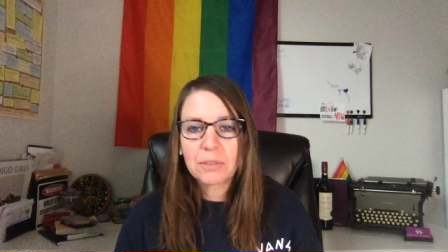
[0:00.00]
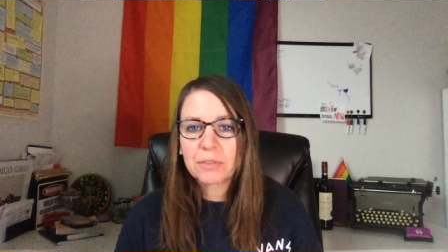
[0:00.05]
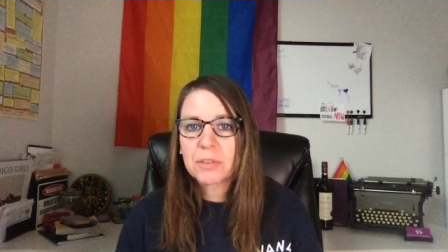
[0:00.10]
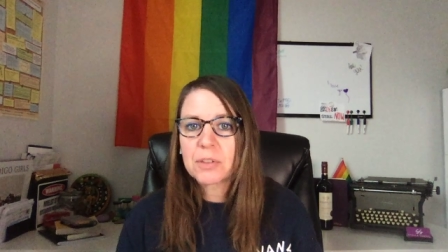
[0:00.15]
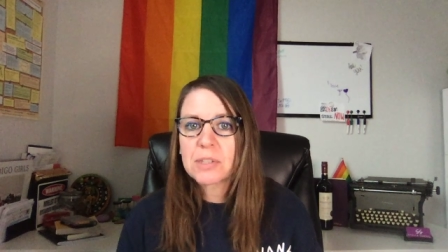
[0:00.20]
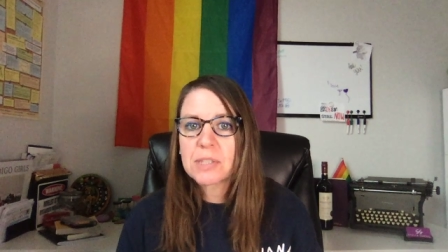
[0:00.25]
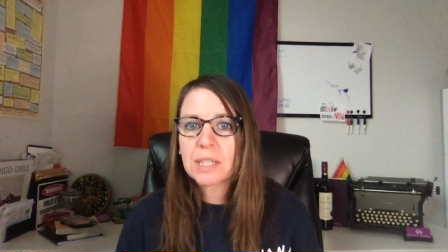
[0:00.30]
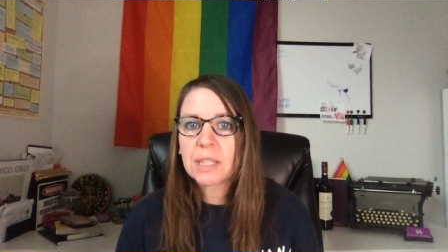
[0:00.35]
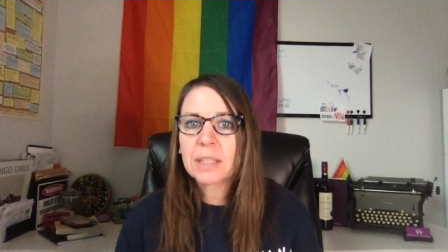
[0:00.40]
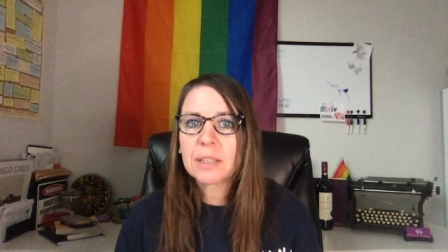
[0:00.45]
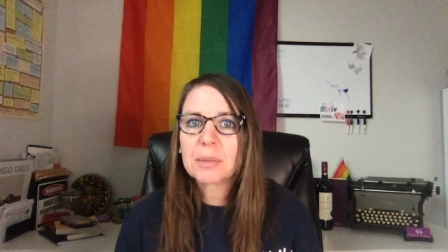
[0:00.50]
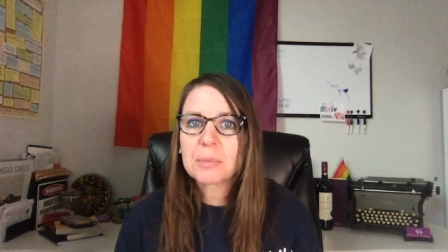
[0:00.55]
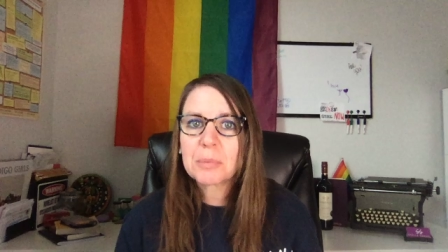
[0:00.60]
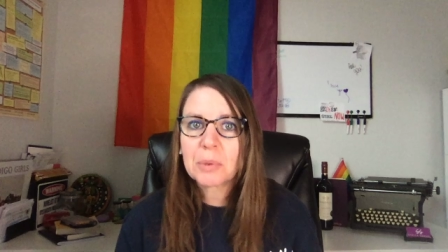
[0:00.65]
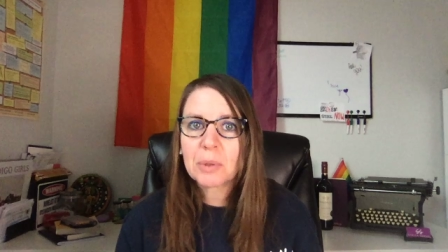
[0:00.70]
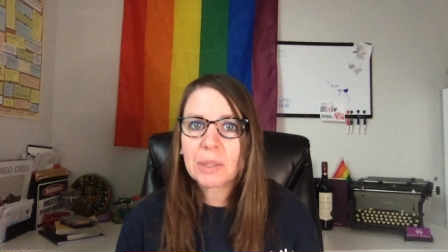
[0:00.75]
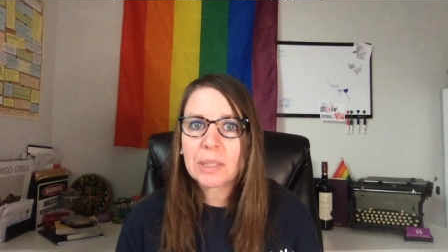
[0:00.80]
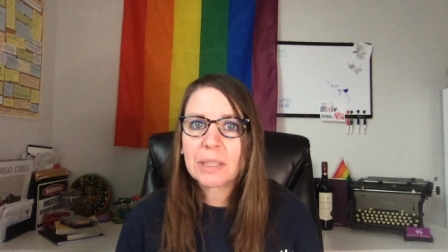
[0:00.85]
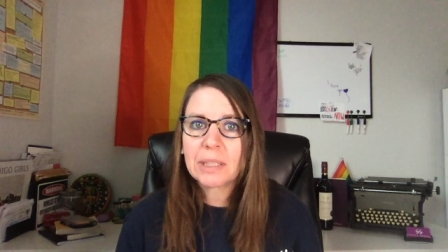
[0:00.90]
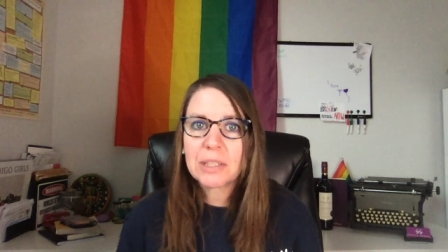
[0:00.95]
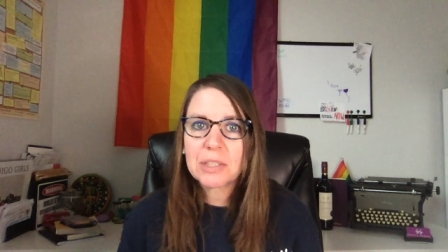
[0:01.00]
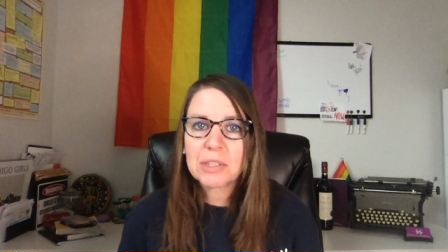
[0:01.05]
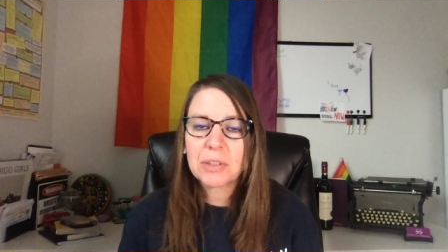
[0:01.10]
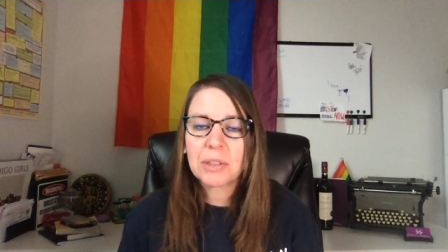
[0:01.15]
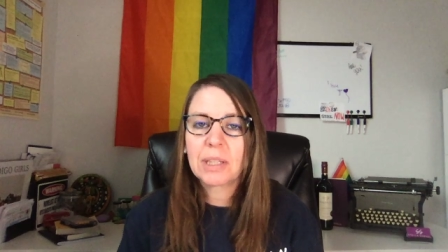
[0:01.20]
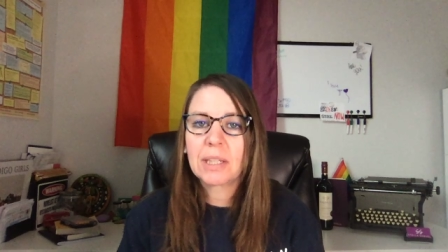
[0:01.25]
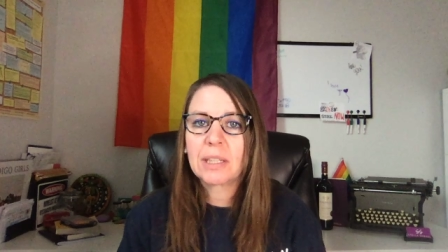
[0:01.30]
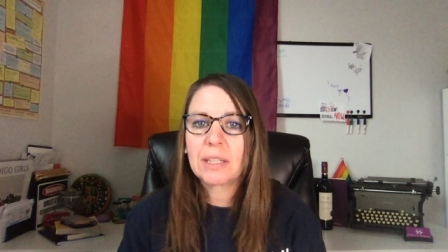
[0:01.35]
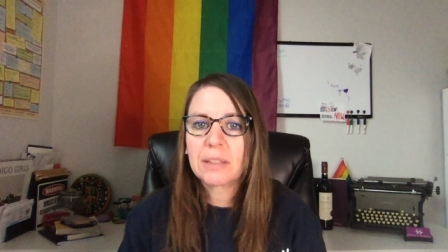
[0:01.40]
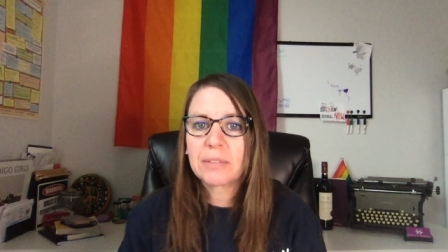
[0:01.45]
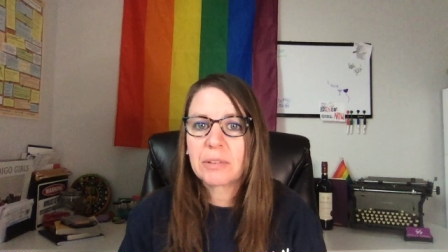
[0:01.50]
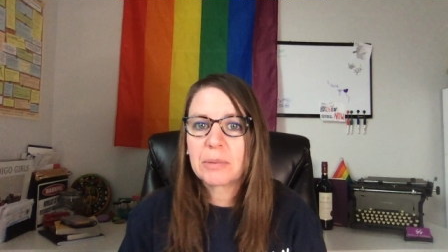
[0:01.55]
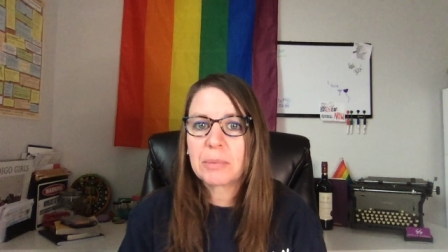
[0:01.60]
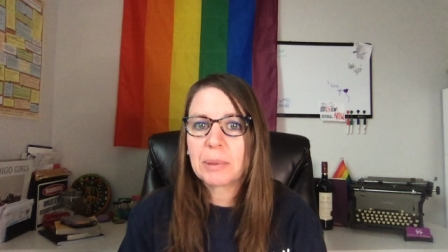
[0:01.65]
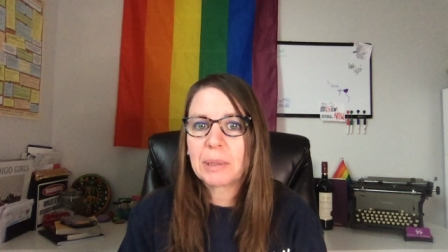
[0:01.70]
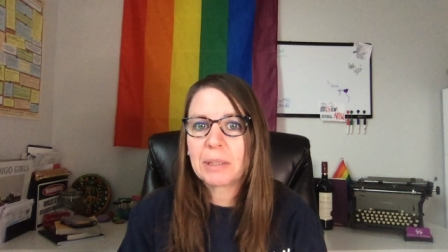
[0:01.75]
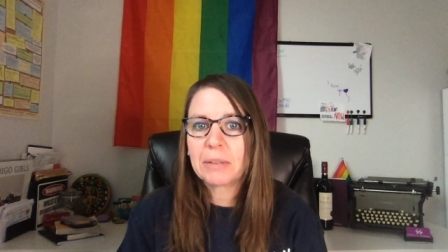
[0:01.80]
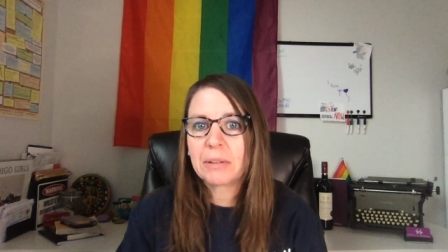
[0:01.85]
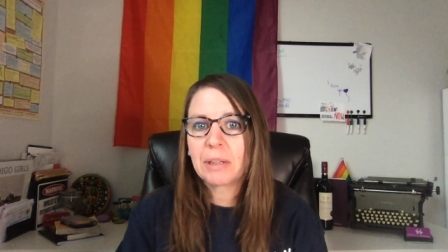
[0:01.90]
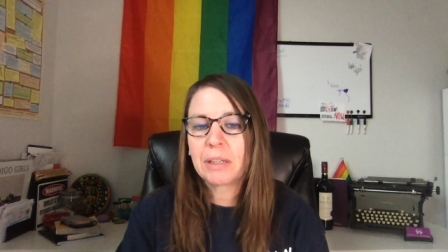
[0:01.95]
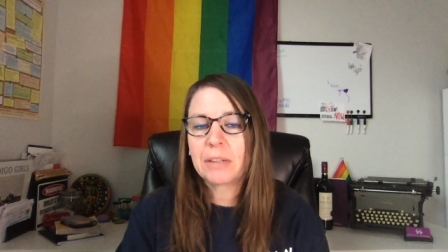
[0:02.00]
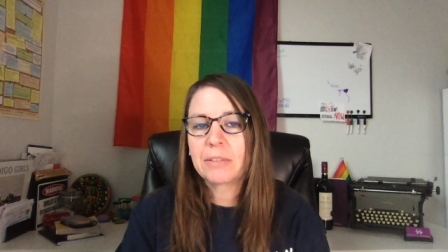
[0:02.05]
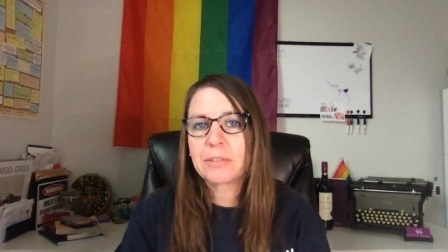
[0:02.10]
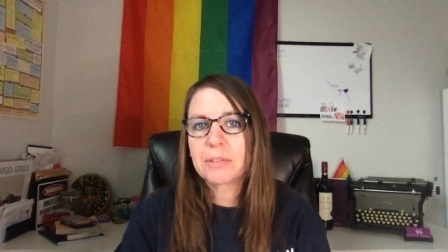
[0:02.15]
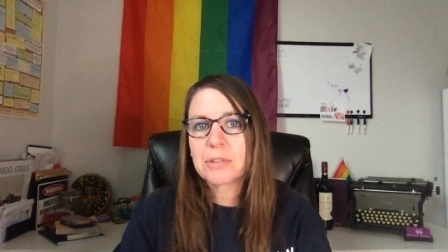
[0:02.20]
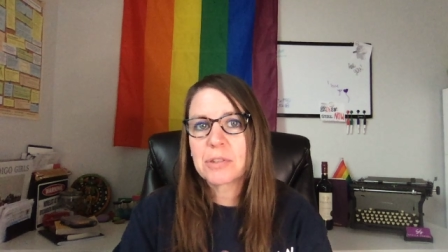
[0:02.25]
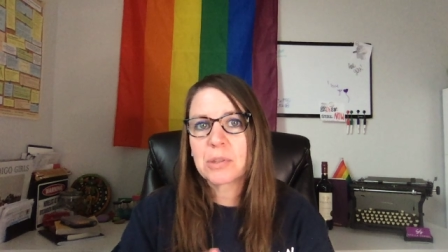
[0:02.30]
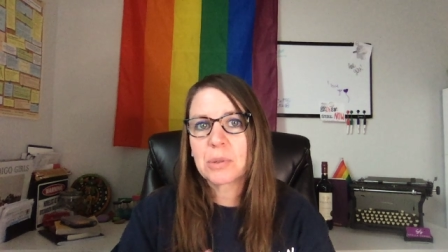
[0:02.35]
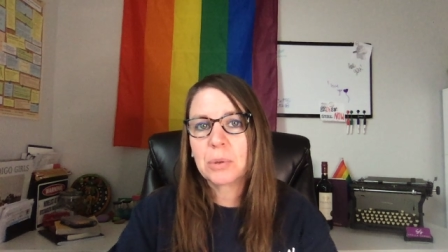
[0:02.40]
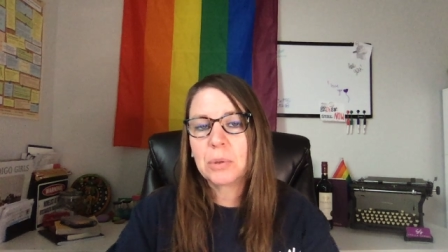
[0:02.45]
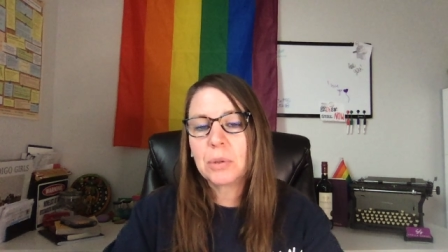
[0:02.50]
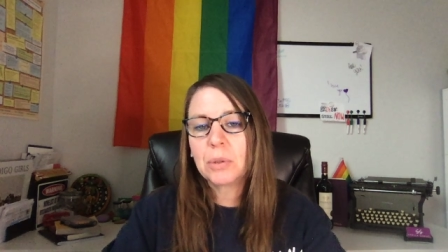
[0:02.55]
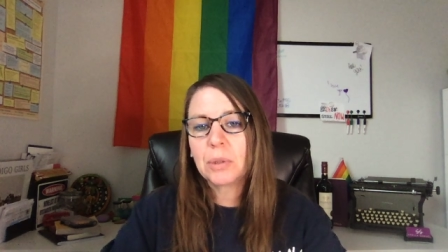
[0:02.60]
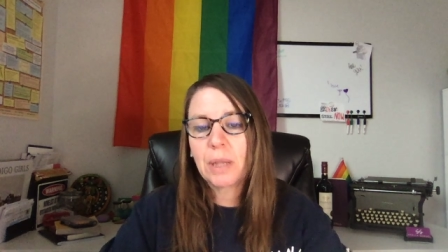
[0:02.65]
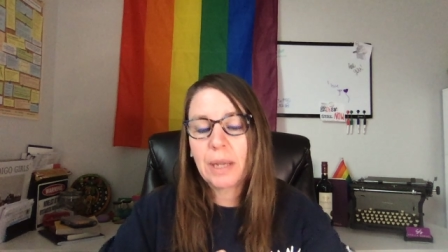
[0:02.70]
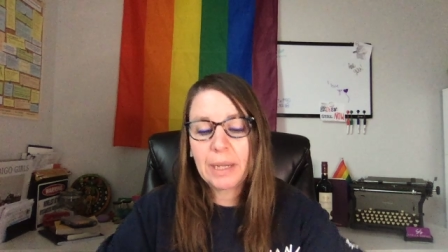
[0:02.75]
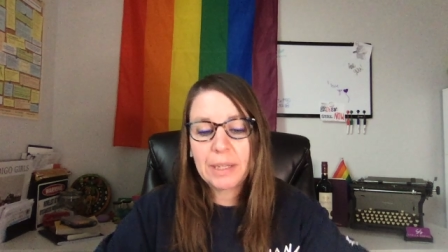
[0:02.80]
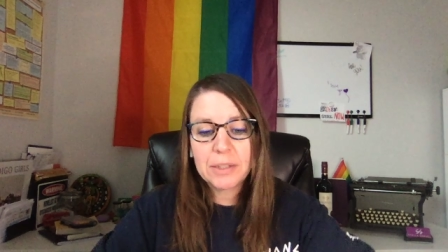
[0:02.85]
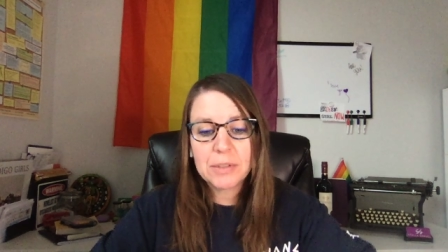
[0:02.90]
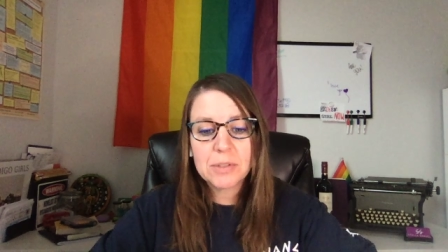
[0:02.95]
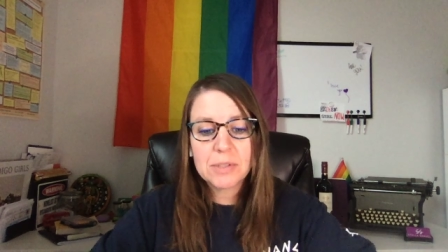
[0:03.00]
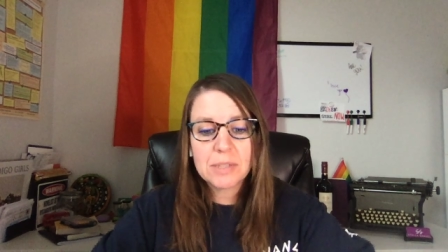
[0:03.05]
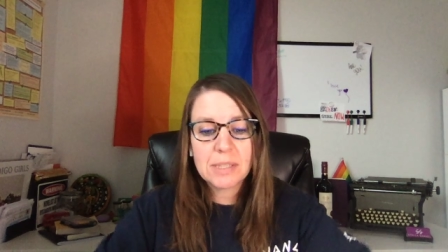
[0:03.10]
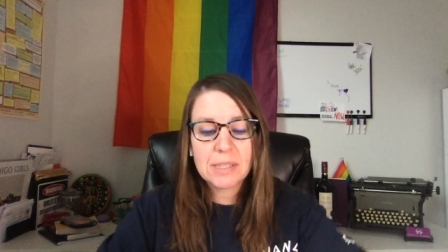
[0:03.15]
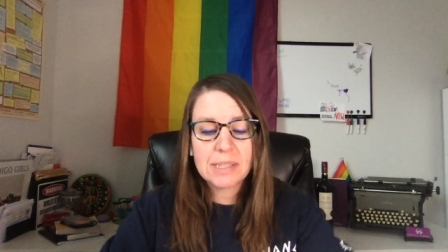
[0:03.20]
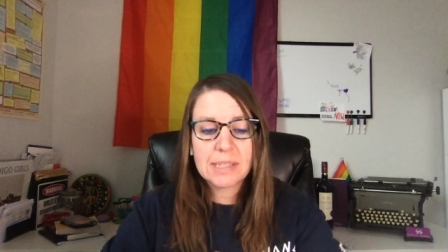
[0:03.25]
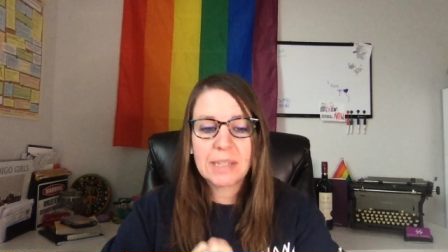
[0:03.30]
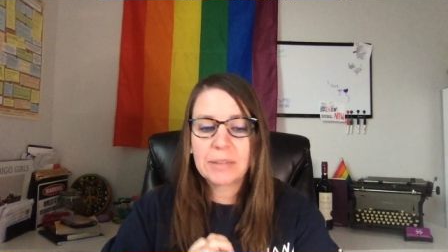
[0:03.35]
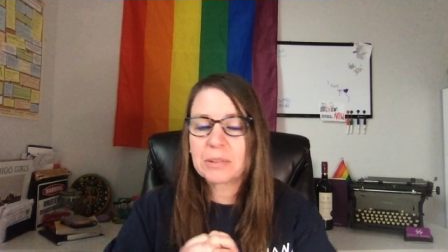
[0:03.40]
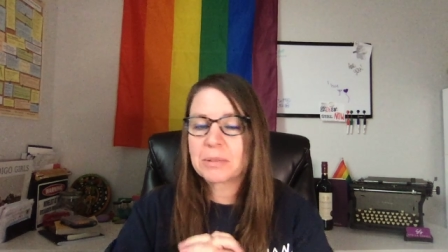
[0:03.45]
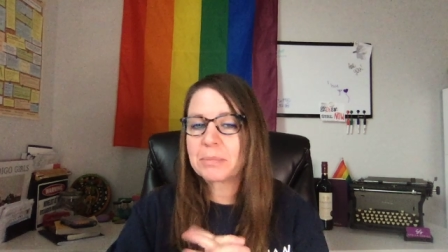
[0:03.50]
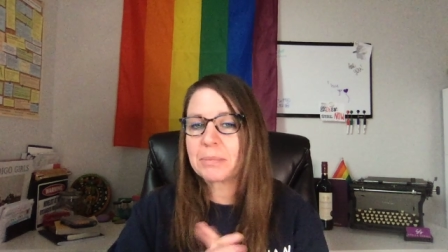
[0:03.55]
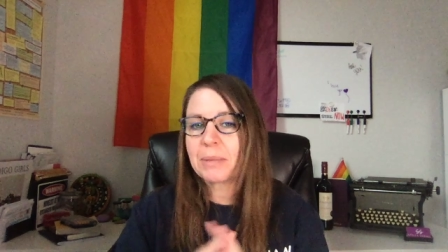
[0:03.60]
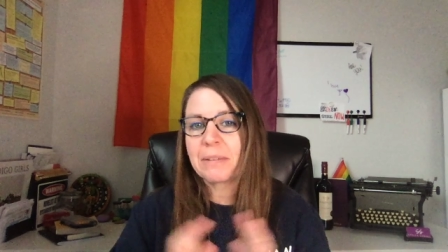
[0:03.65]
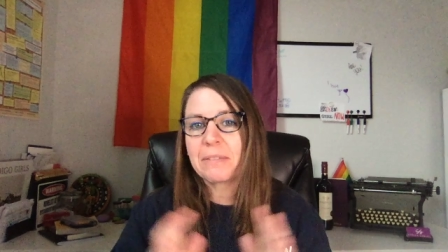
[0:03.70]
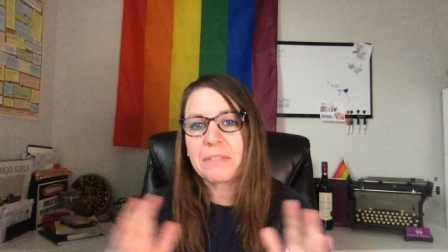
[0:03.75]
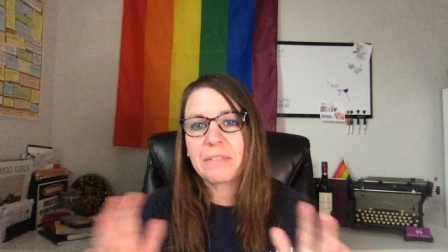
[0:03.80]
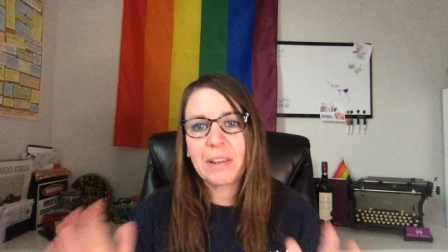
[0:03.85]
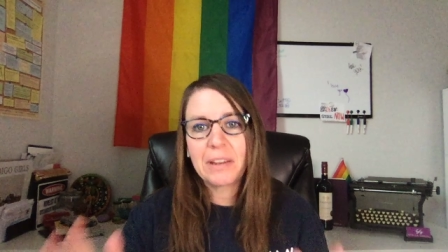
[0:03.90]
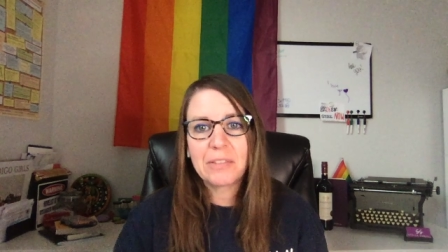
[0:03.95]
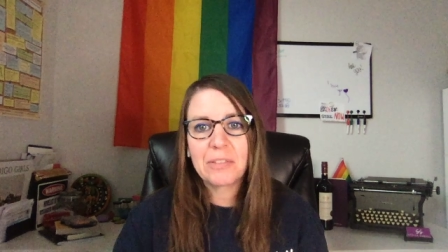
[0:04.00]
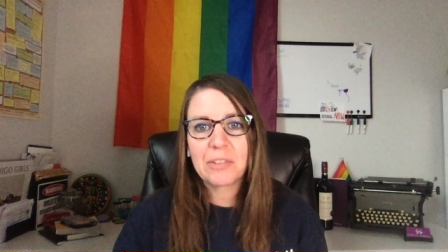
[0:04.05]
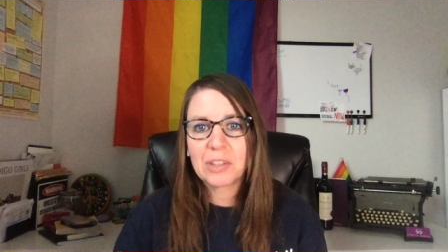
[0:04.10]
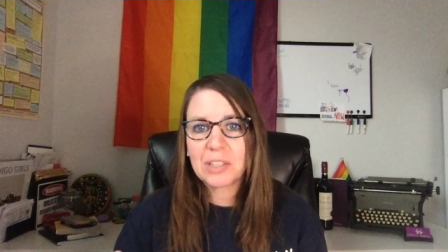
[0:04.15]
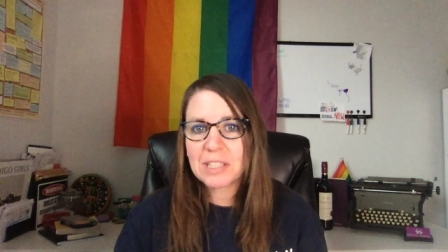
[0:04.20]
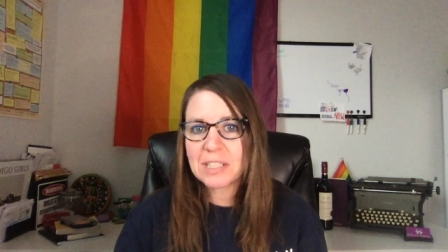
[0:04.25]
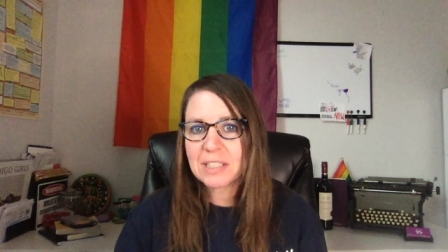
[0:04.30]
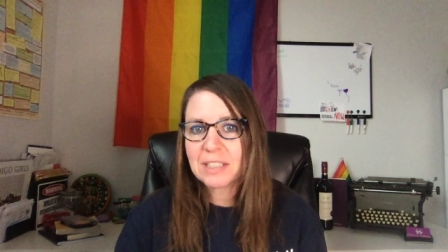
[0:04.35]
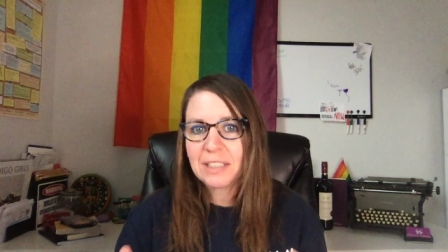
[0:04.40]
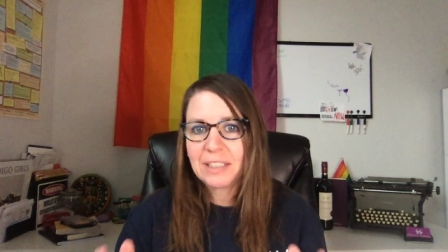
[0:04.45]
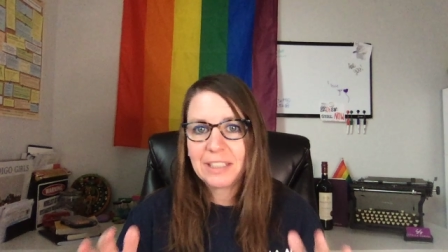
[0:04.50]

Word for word: first thing in the morning as you're getting everybody ready for school. I used to stay with my favorite.